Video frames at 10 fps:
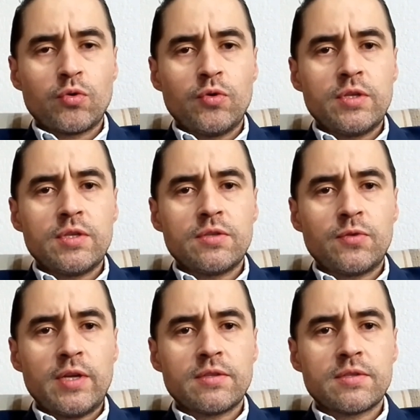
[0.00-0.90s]

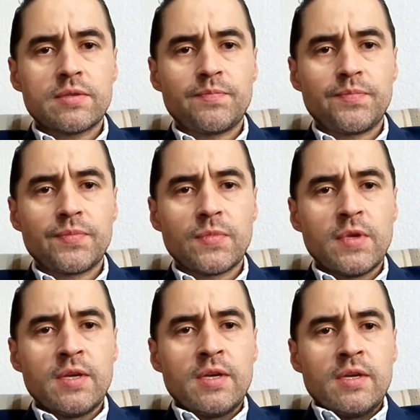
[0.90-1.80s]
opportunities, threats.
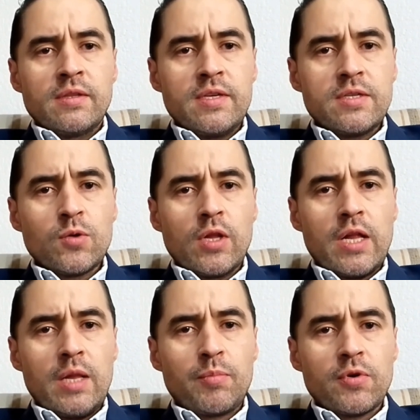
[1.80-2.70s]
This
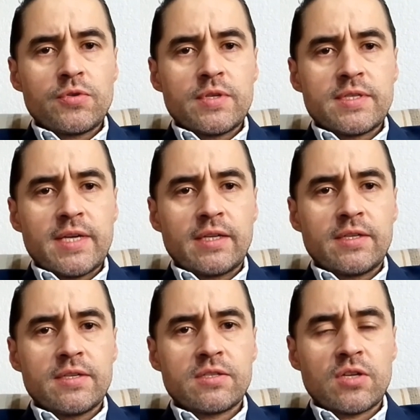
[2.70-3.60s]
will help us
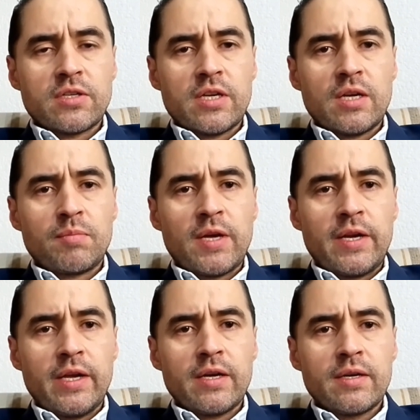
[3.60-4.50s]
dissect strategic
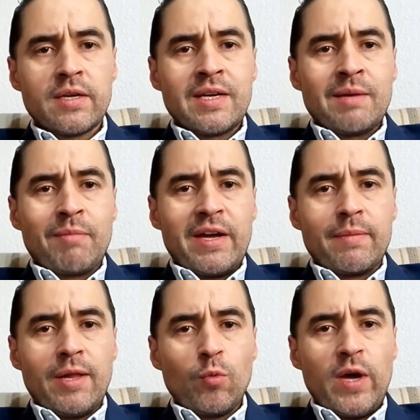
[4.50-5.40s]
planning by
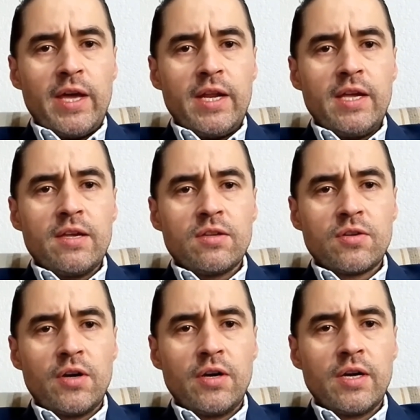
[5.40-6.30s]
evaluating
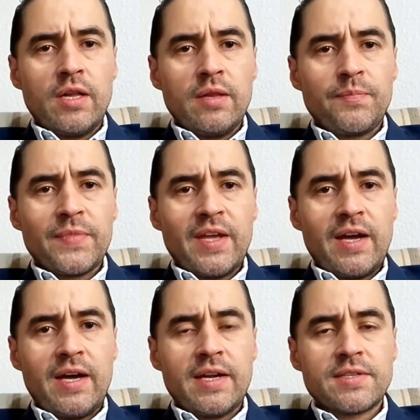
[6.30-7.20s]
internal
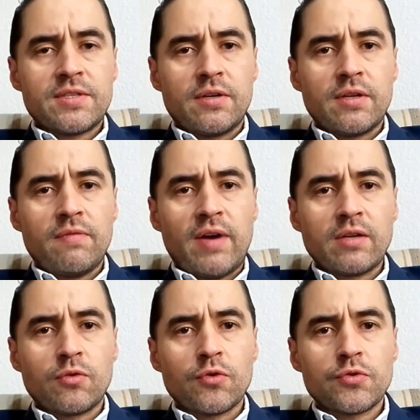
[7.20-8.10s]
and external
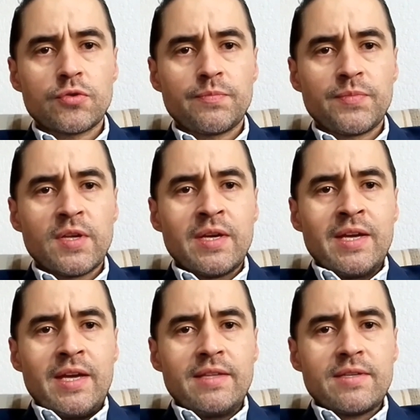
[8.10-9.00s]
factors.
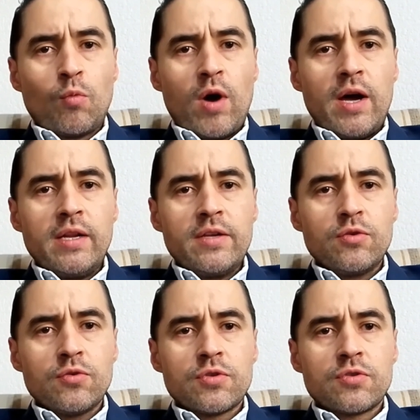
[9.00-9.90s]
It's a widely
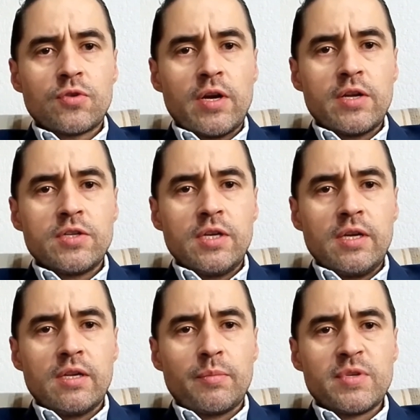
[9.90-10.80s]
used
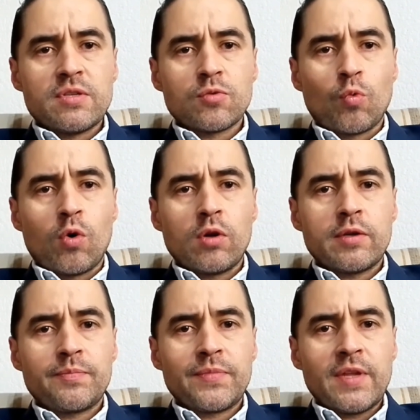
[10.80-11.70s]
strategy in the business
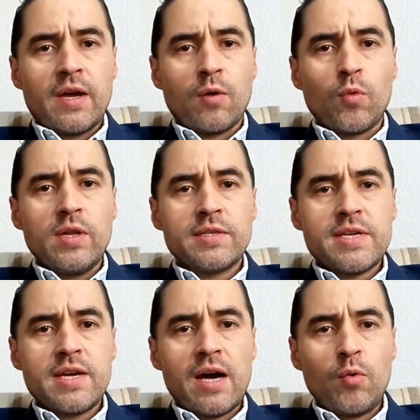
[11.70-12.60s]
world, and we'll
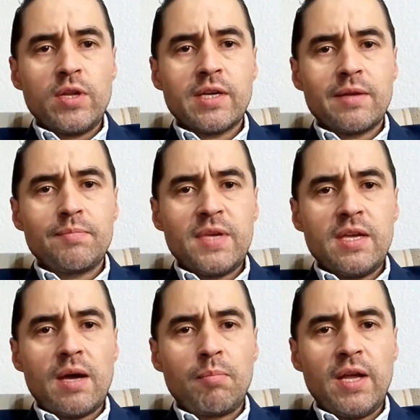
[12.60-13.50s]
see how it can
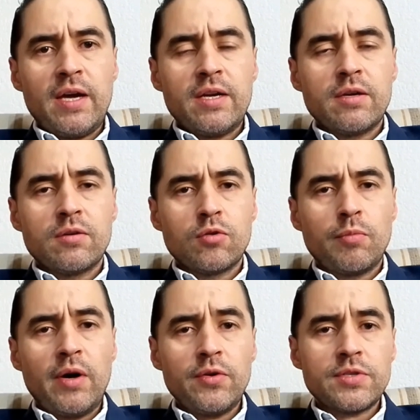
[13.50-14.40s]
be applied
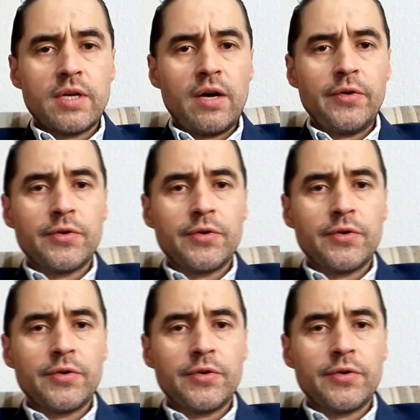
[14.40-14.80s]
to various